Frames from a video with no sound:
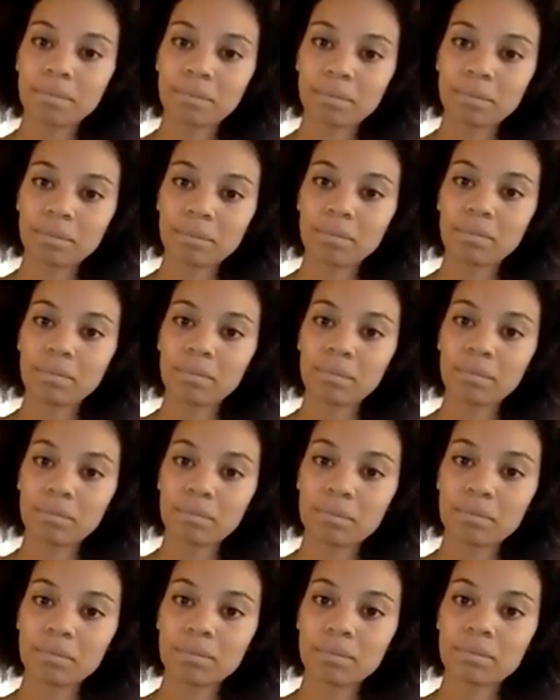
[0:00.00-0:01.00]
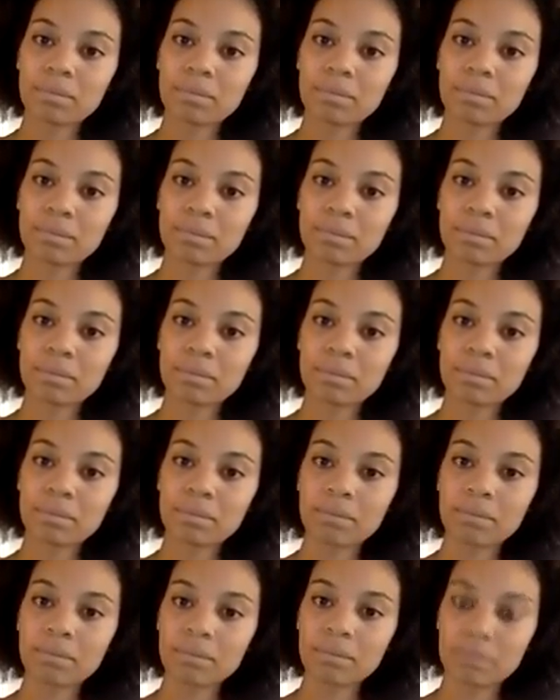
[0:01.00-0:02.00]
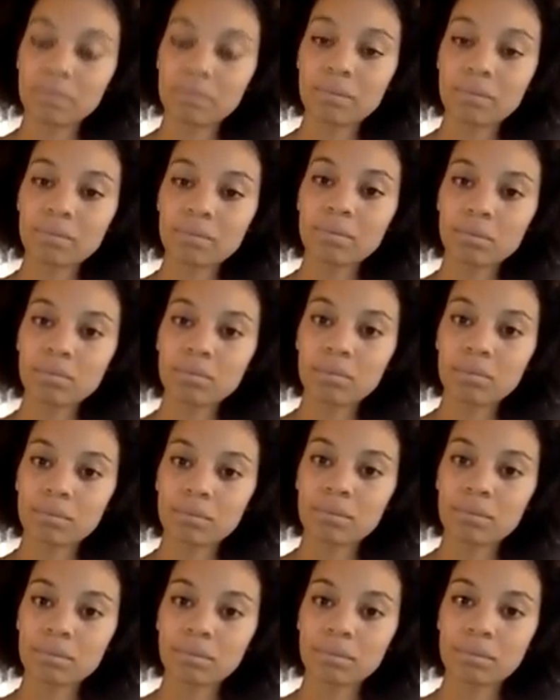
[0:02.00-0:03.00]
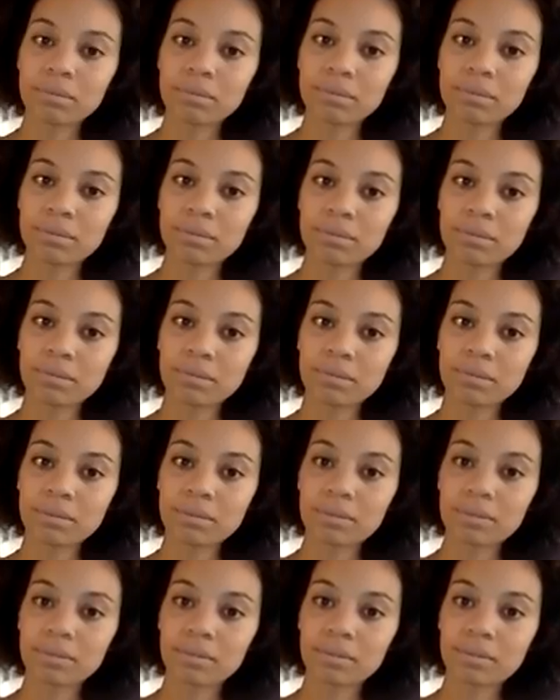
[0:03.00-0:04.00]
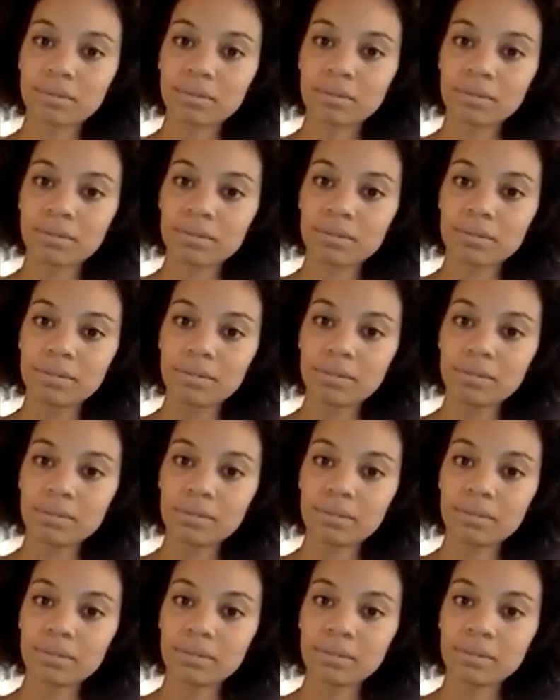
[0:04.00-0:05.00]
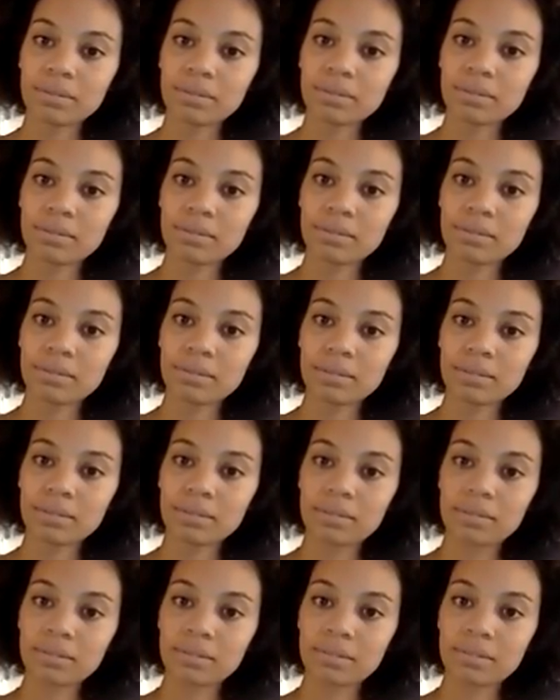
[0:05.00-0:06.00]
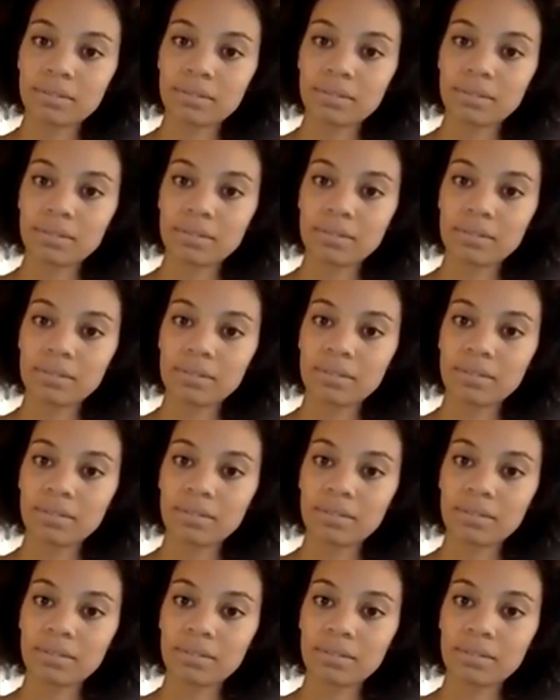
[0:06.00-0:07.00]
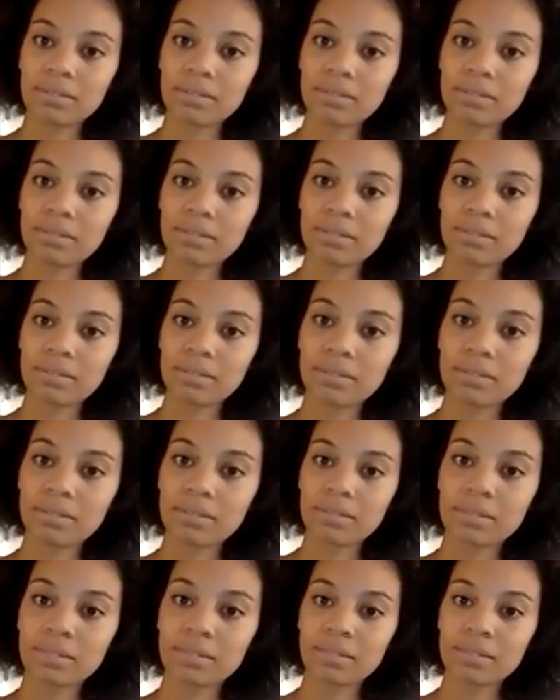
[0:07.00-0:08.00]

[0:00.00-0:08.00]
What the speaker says: (silent)